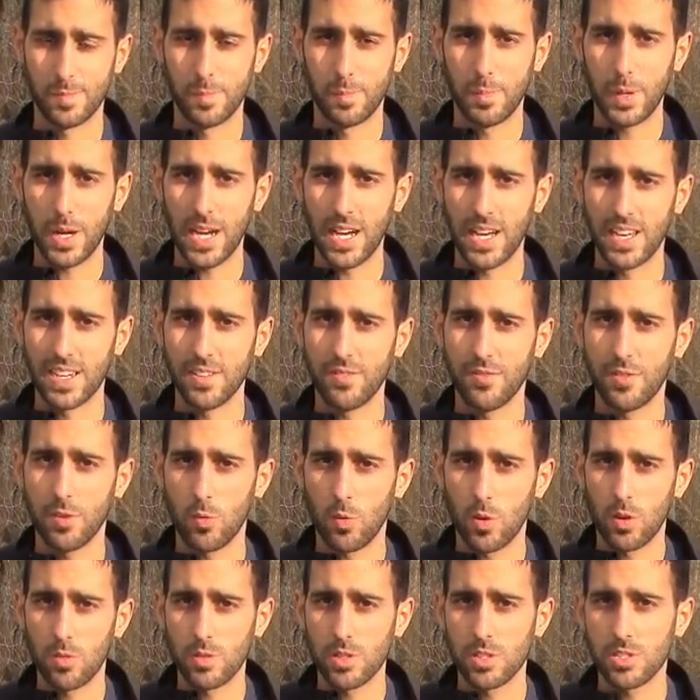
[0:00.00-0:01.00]
But if you
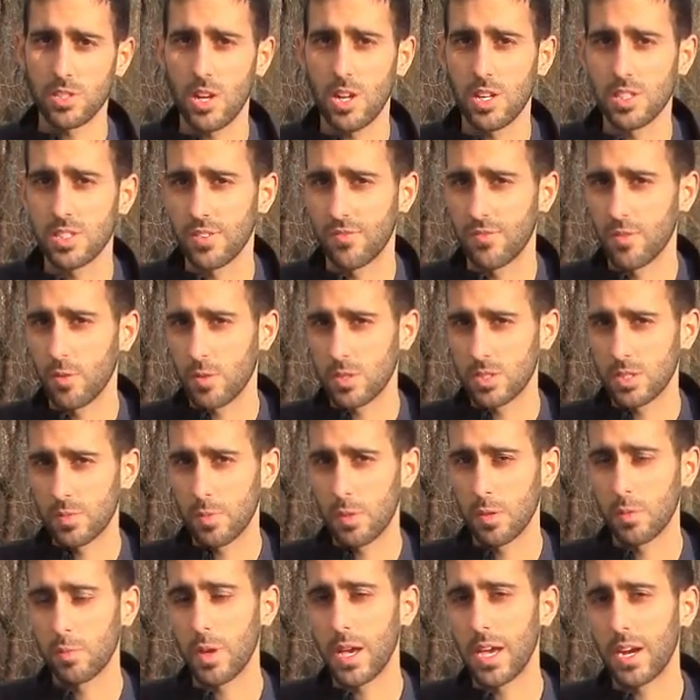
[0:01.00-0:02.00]
want results, if you want
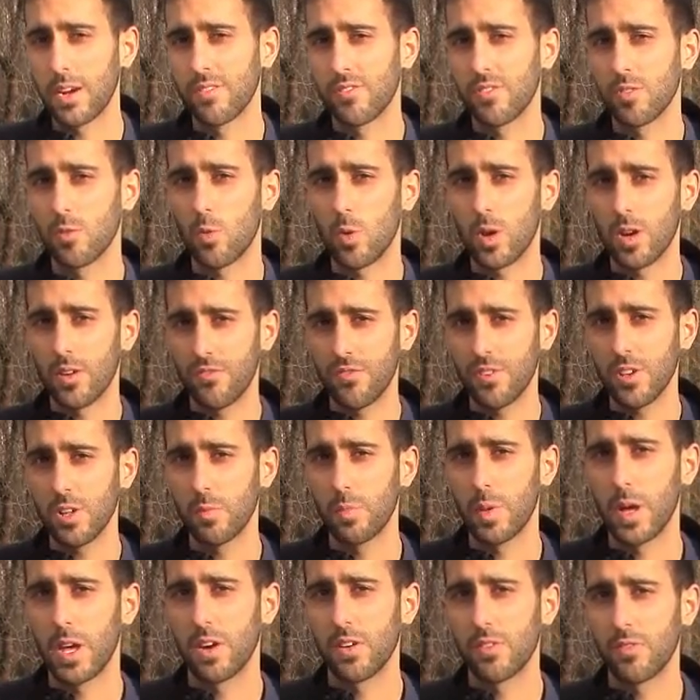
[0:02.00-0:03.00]
something better, if you want to feel
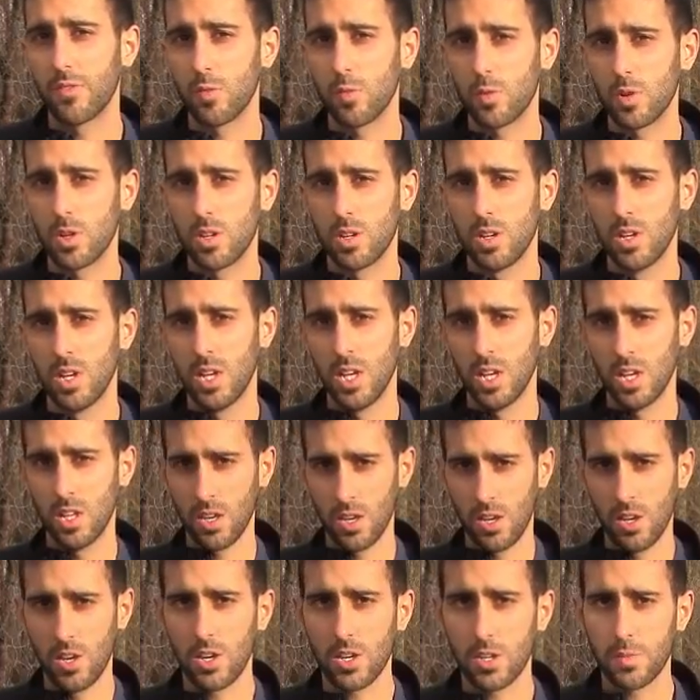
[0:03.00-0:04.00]
better, if you want
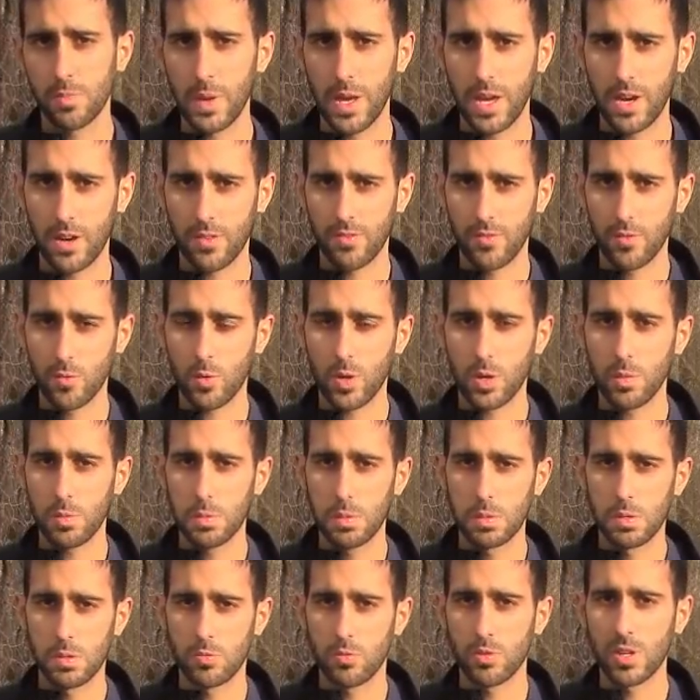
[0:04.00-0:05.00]
to look better, if you want to
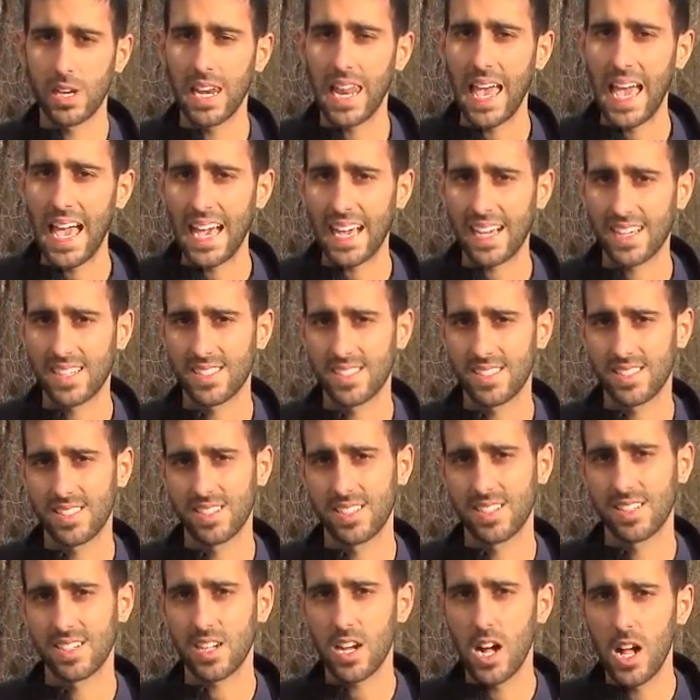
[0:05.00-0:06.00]
be more relaxed,
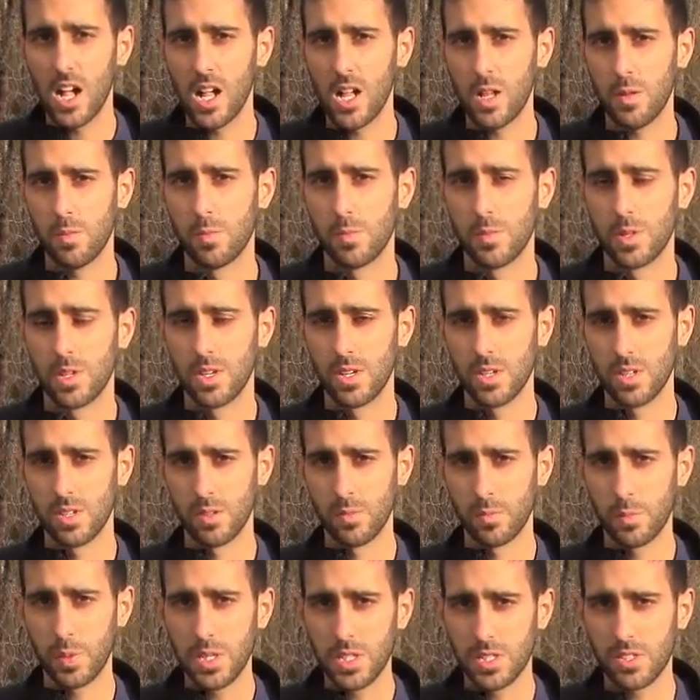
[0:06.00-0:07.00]
calm,
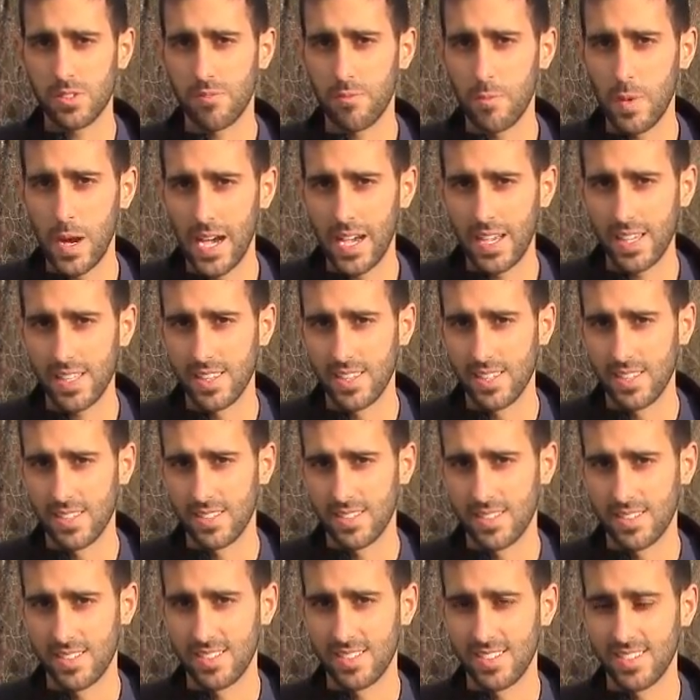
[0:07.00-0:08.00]
peace of mind,
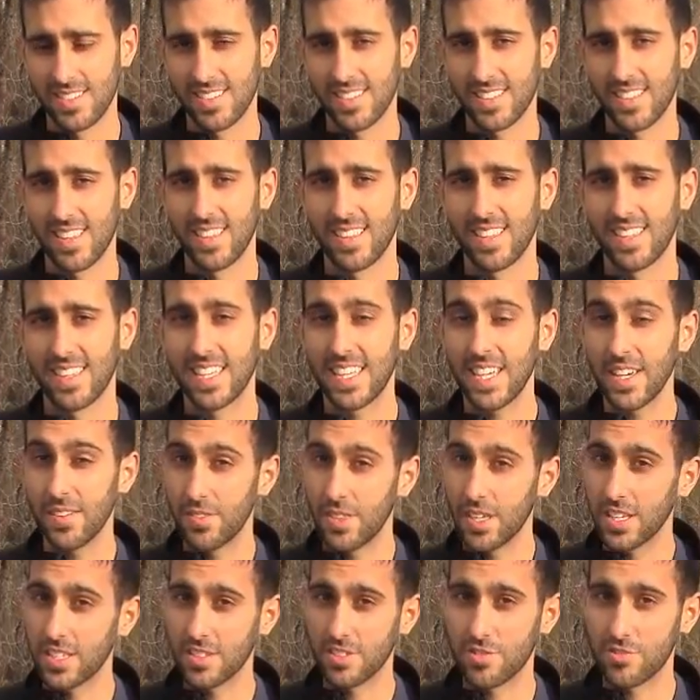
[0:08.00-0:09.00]
give
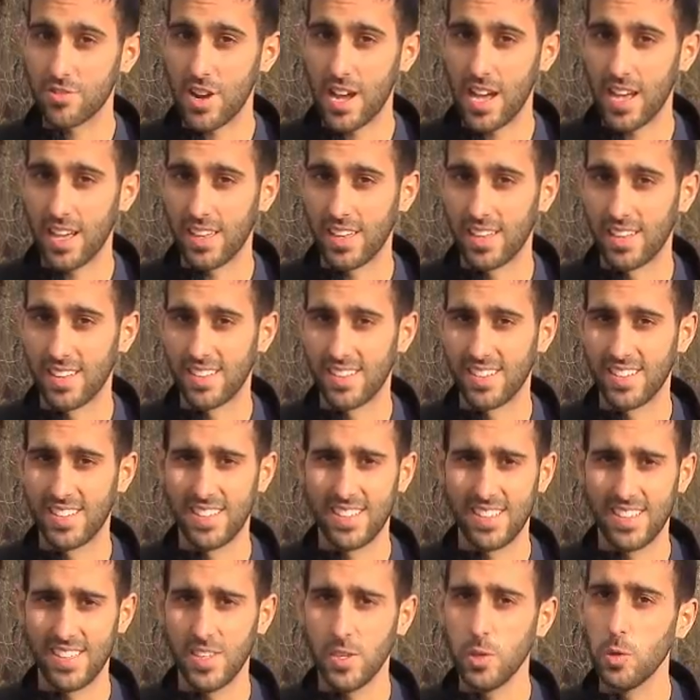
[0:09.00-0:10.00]
this a try.
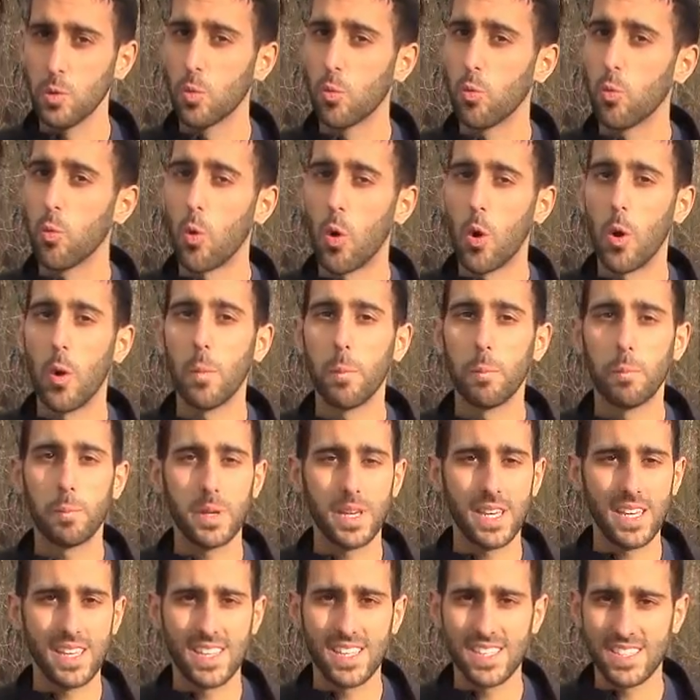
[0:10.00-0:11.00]
You won't
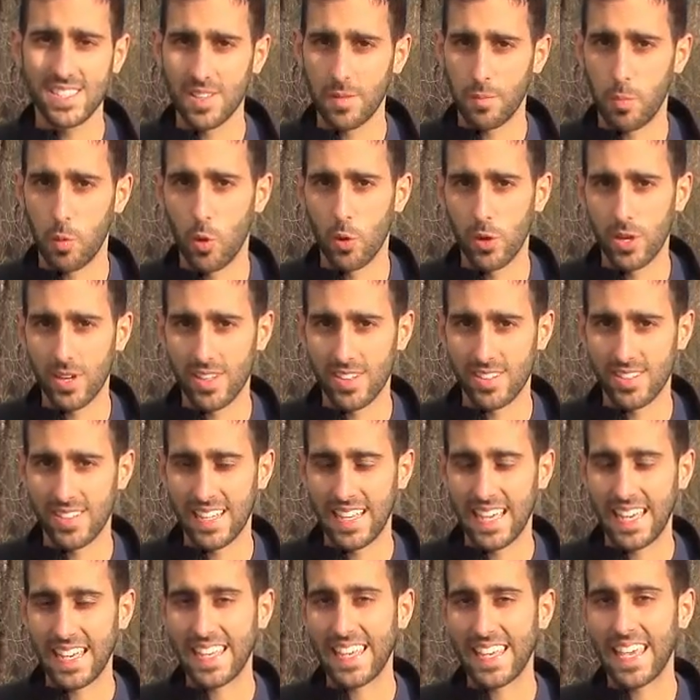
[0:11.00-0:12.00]
be disappointed.
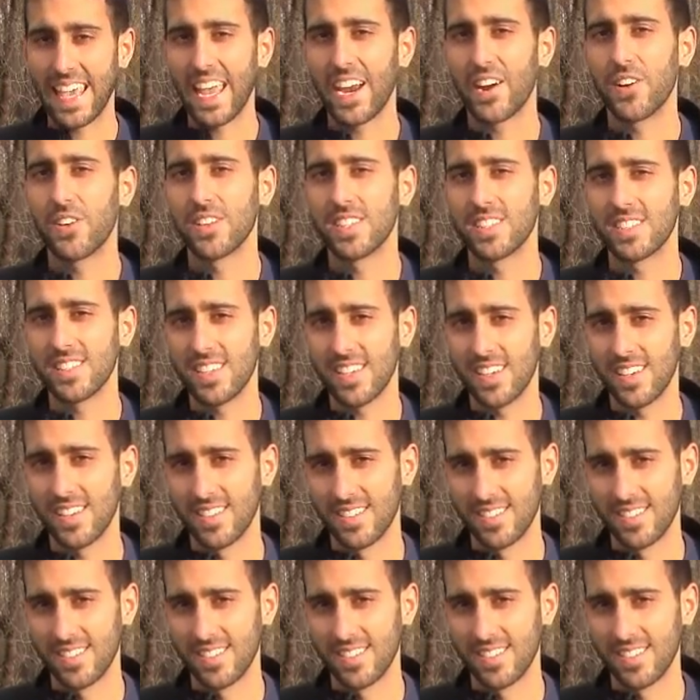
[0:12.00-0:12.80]
I guarantee.